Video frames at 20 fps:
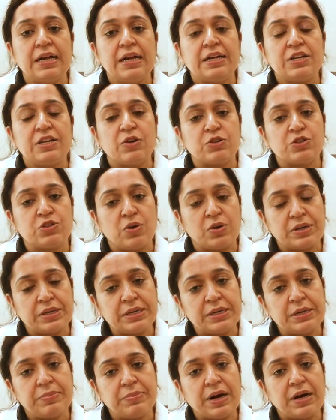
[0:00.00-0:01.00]
Now, talking
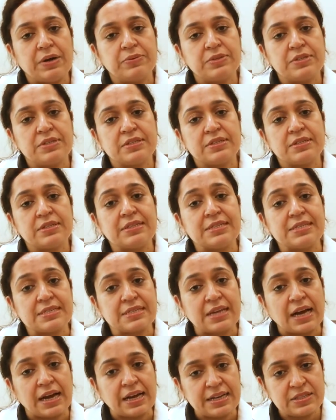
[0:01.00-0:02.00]
about the
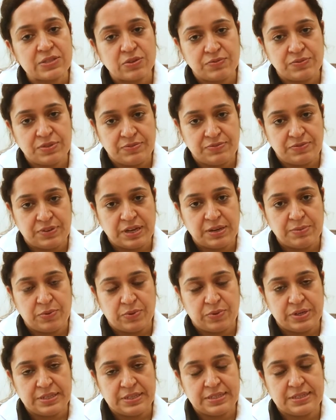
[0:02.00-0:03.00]
size of the
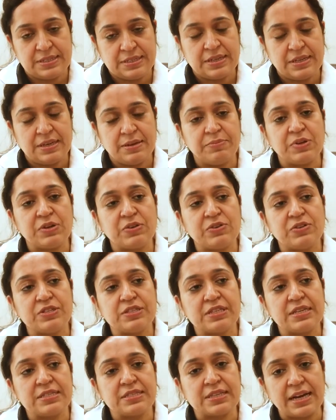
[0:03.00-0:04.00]
fibroids, because
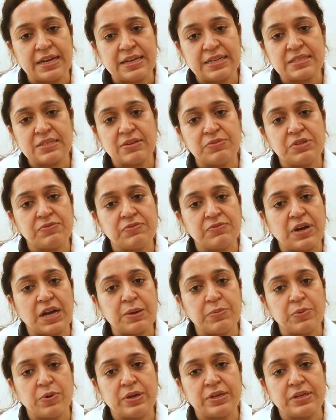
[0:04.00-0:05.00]
the size of the
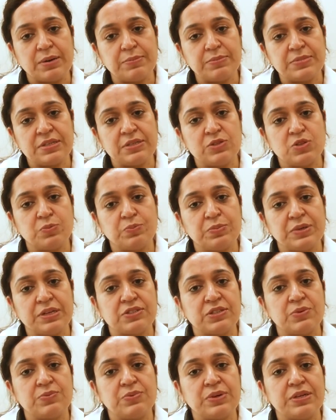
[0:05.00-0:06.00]
fibroid comes into
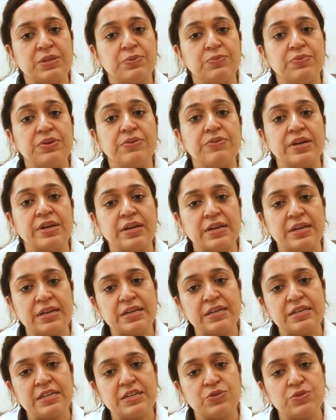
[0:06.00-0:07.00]
picture whether we really
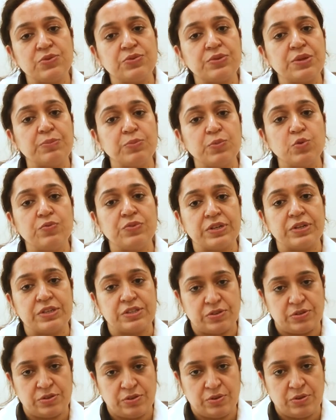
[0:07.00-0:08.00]
need to remove it
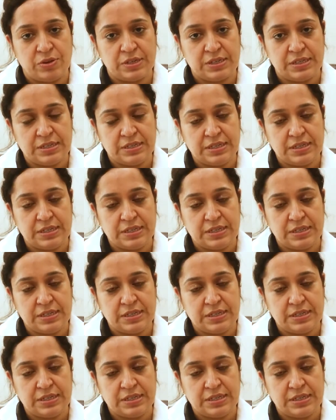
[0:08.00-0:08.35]
or not.